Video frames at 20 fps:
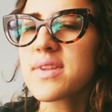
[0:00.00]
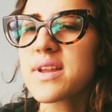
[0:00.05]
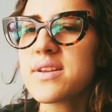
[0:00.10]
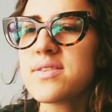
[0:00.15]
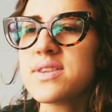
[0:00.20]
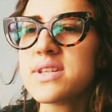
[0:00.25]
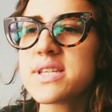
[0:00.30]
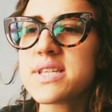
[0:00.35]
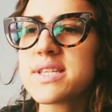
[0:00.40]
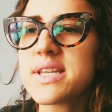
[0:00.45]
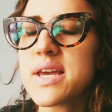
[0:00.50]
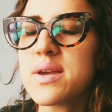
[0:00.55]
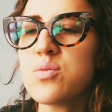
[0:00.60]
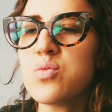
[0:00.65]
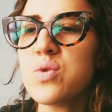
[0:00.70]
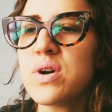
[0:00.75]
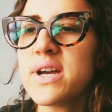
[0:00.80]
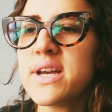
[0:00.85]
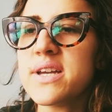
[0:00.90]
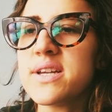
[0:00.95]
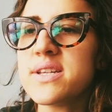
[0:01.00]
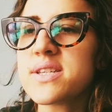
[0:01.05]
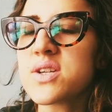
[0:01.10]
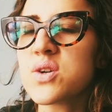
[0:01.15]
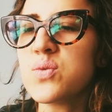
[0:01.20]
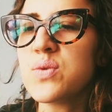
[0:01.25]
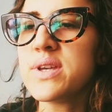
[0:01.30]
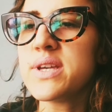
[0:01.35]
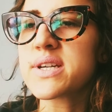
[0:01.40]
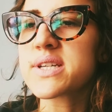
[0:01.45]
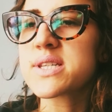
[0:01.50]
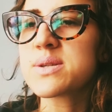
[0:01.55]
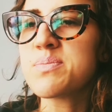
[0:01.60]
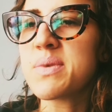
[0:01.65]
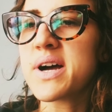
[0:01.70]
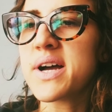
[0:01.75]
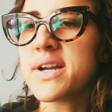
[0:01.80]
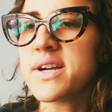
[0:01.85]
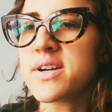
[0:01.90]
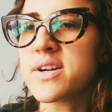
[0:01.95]
the same way till we
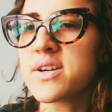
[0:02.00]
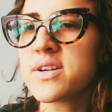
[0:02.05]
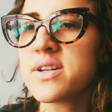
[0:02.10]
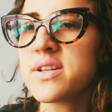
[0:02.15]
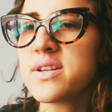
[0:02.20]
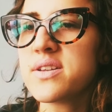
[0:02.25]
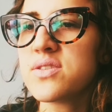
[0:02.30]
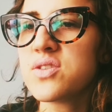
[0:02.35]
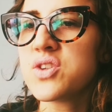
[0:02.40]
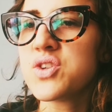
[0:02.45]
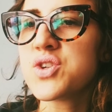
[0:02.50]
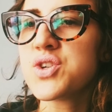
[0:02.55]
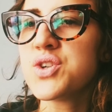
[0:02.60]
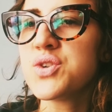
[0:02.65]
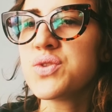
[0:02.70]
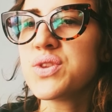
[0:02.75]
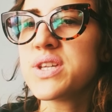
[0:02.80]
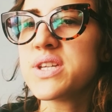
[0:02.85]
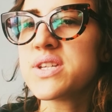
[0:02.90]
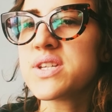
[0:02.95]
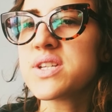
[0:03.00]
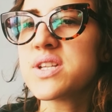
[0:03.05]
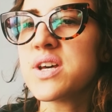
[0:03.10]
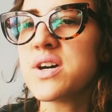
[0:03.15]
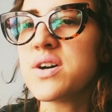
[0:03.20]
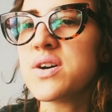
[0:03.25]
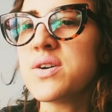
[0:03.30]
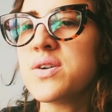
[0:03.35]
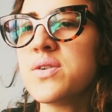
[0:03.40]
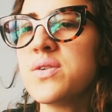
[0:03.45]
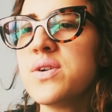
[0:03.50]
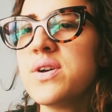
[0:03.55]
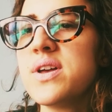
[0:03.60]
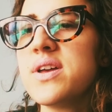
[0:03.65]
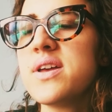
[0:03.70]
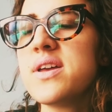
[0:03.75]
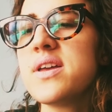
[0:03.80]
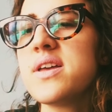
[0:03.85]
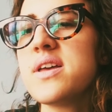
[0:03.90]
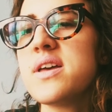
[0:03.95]
expired. The truth is, though,
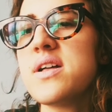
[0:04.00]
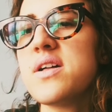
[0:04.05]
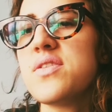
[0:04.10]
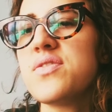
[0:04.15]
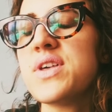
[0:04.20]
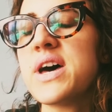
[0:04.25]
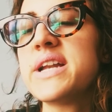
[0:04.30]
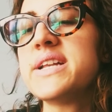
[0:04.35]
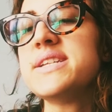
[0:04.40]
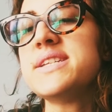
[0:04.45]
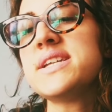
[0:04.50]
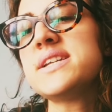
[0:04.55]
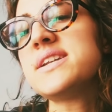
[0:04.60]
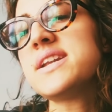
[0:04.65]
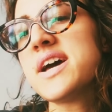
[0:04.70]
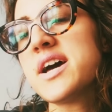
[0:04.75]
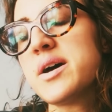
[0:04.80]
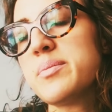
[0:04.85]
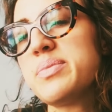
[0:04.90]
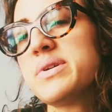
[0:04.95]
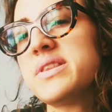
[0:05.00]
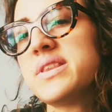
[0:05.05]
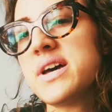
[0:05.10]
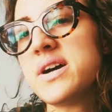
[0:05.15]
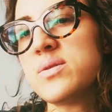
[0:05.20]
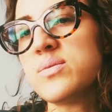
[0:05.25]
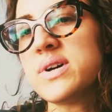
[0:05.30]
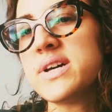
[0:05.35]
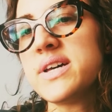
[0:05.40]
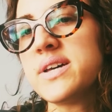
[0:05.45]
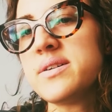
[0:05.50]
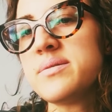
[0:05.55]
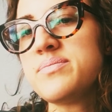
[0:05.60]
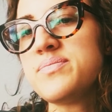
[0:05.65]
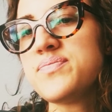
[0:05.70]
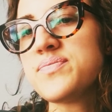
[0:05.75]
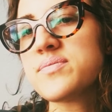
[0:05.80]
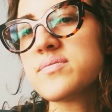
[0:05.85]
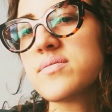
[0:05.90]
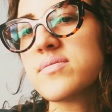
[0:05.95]
that it didn't happen that way.
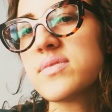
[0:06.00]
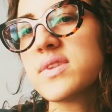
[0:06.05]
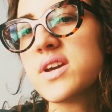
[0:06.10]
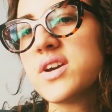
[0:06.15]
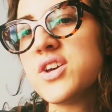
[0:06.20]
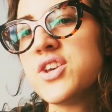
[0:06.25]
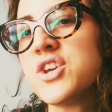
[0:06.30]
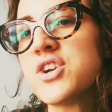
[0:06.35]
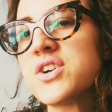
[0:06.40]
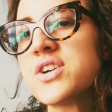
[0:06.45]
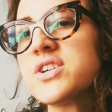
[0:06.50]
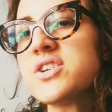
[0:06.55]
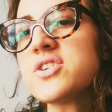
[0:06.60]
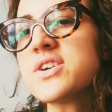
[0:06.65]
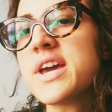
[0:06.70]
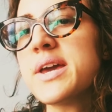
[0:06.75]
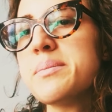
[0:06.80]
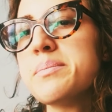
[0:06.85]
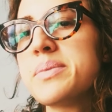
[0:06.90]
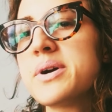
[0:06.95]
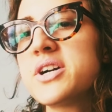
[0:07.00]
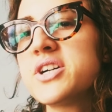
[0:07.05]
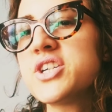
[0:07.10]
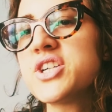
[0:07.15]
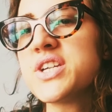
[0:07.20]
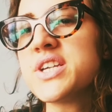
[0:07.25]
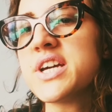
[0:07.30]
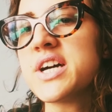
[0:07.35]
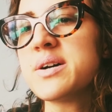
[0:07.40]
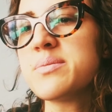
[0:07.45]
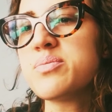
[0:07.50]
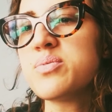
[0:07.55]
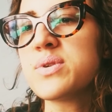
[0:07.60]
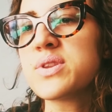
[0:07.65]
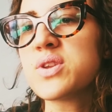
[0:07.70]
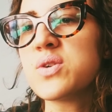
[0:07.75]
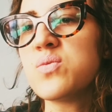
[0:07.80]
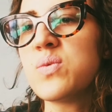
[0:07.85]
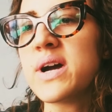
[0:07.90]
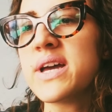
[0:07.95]
Uriel came barging up
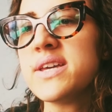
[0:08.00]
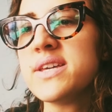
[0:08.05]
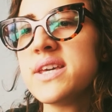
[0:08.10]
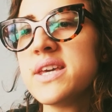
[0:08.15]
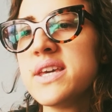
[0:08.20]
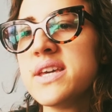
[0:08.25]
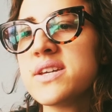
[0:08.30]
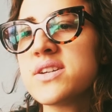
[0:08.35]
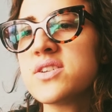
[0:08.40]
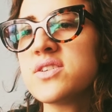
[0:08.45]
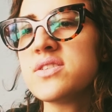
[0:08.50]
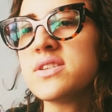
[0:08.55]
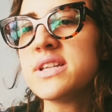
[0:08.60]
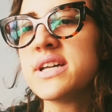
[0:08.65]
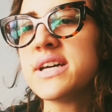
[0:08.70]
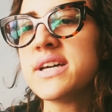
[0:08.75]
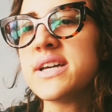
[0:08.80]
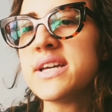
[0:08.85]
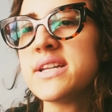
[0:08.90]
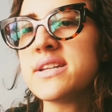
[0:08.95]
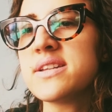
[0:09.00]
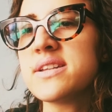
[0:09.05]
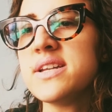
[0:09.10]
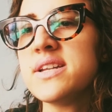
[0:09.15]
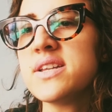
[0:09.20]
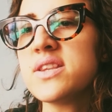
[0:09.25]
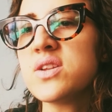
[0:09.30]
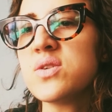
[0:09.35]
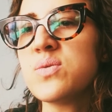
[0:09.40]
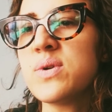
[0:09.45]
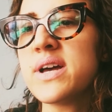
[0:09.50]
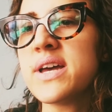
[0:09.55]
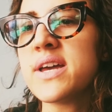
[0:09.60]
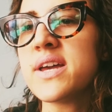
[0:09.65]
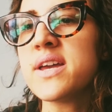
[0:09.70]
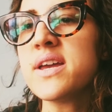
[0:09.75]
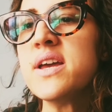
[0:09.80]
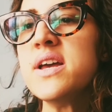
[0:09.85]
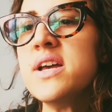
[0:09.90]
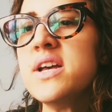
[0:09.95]
with a white candle lit and leading the
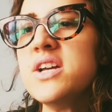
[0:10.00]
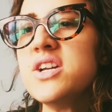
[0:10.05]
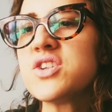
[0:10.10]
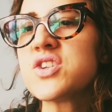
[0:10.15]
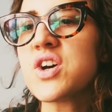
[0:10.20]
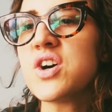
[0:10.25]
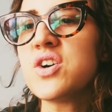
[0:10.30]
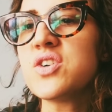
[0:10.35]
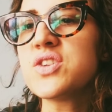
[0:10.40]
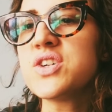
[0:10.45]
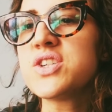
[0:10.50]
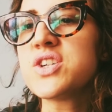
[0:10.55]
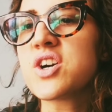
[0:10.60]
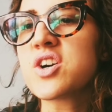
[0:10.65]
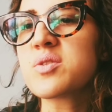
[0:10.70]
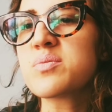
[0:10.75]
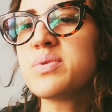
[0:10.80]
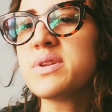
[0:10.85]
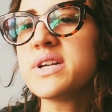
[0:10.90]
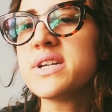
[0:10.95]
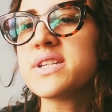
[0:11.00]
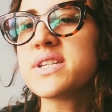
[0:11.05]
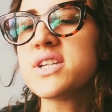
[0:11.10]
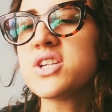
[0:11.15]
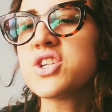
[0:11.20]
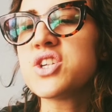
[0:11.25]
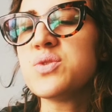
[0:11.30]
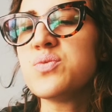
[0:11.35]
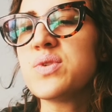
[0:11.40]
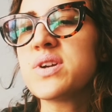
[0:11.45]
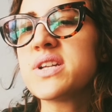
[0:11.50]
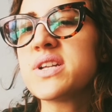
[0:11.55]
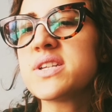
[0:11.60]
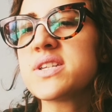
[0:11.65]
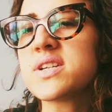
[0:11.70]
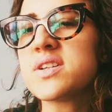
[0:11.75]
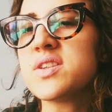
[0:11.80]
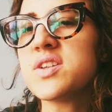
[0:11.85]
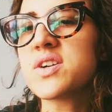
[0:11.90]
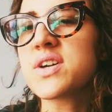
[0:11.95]
way to all the dark places she wanted
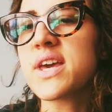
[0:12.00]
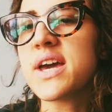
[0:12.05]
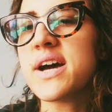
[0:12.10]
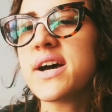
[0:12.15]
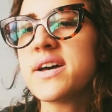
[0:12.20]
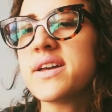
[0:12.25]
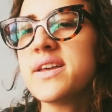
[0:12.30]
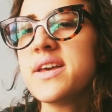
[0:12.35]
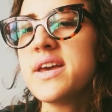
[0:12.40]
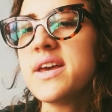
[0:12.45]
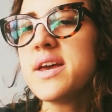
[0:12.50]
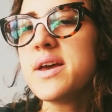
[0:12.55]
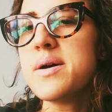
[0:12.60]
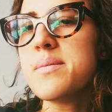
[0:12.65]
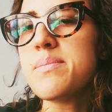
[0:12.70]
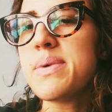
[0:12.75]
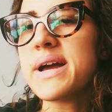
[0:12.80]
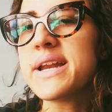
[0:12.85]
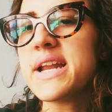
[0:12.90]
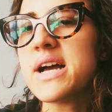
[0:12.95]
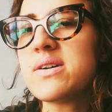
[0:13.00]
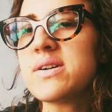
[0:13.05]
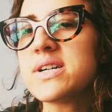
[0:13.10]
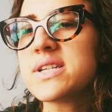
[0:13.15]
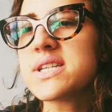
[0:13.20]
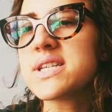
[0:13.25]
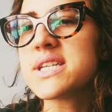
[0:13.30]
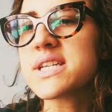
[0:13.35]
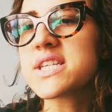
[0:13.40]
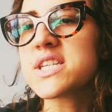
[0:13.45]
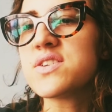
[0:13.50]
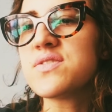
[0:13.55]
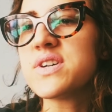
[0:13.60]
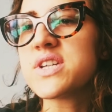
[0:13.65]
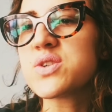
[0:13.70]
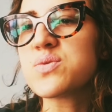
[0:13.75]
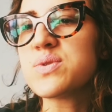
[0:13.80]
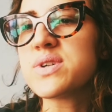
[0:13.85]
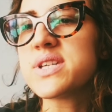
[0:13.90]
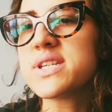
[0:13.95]
to look at. By now, all 6 of
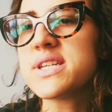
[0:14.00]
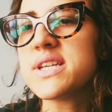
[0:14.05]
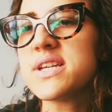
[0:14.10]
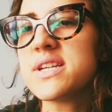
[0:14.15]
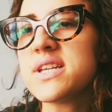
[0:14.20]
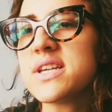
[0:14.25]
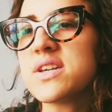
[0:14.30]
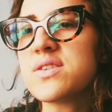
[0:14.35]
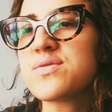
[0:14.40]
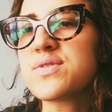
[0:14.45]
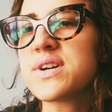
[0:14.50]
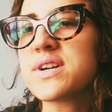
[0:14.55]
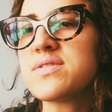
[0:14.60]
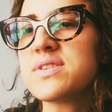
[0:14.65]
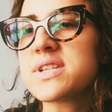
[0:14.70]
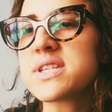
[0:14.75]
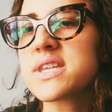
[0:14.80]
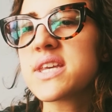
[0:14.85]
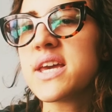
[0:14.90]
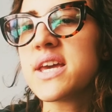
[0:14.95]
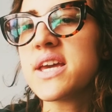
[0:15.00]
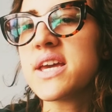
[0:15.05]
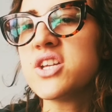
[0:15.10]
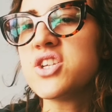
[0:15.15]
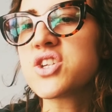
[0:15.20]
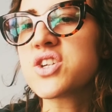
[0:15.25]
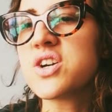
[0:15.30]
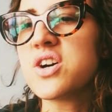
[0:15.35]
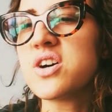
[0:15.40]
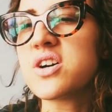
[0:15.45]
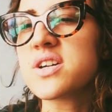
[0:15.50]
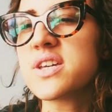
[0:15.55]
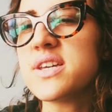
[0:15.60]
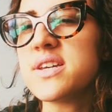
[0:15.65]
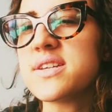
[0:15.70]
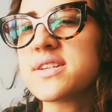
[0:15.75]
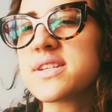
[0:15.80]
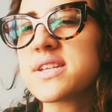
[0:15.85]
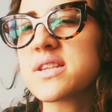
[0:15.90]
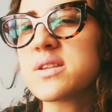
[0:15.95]
us were standing in front of this cage, gawking
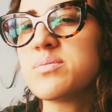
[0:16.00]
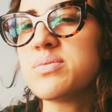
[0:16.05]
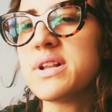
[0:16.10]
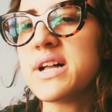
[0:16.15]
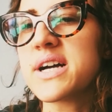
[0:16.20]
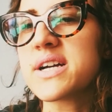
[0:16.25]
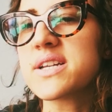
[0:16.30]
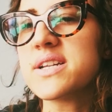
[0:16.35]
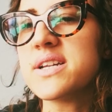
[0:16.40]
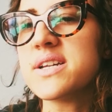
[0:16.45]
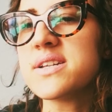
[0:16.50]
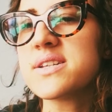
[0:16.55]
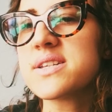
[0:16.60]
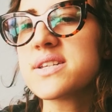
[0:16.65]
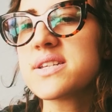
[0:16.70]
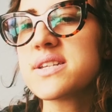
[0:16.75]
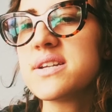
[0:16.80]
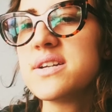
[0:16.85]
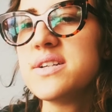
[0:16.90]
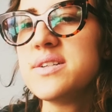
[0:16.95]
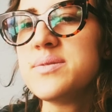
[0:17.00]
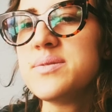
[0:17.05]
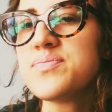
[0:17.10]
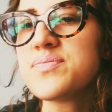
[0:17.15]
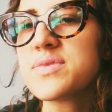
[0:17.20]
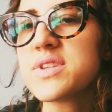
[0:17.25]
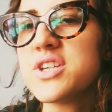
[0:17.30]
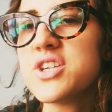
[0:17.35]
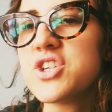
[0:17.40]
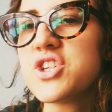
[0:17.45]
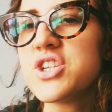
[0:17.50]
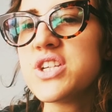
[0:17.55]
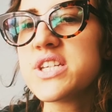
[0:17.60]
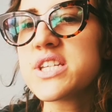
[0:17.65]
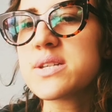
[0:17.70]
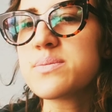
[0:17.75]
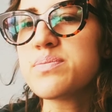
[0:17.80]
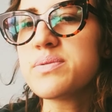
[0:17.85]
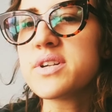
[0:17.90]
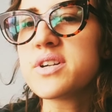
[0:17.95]
into the blackness. She
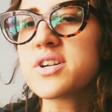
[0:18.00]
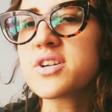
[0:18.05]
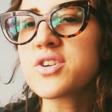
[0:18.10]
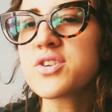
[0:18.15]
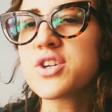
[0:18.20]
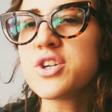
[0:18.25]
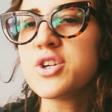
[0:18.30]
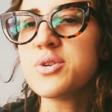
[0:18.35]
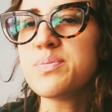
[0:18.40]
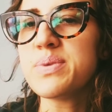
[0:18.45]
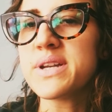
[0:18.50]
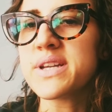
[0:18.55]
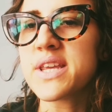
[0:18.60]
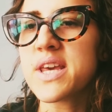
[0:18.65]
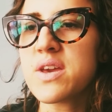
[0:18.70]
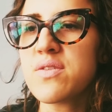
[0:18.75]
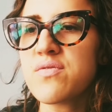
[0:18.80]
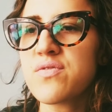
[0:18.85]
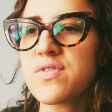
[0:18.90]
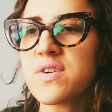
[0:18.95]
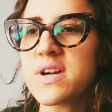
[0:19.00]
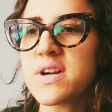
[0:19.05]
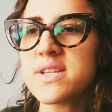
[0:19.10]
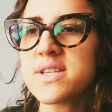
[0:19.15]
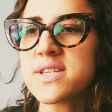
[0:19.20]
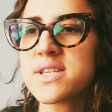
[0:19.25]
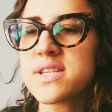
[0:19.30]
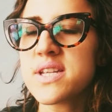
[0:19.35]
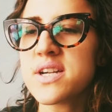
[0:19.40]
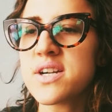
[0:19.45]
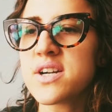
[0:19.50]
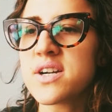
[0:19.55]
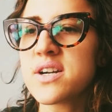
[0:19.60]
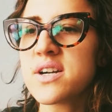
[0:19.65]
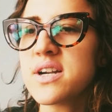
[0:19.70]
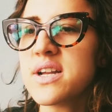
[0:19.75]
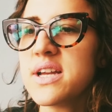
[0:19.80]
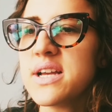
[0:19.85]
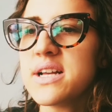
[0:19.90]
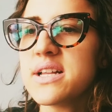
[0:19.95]
split our group and came front and center,
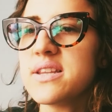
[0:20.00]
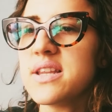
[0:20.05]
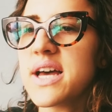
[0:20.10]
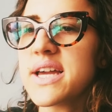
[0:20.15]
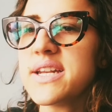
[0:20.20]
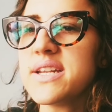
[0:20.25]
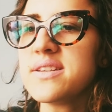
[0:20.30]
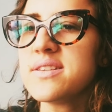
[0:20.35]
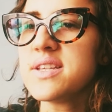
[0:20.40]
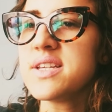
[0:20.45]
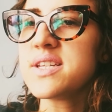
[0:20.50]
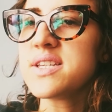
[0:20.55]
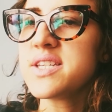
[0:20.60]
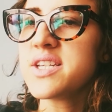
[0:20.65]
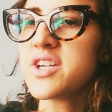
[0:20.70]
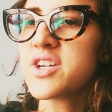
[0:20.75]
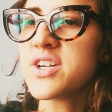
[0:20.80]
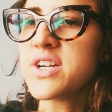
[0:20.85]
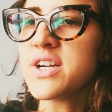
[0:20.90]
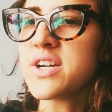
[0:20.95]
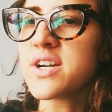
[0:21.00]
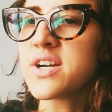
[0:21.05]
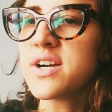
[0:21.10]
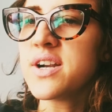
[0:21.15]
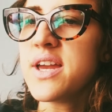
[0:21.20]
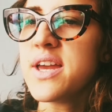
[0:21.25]
lighting the interior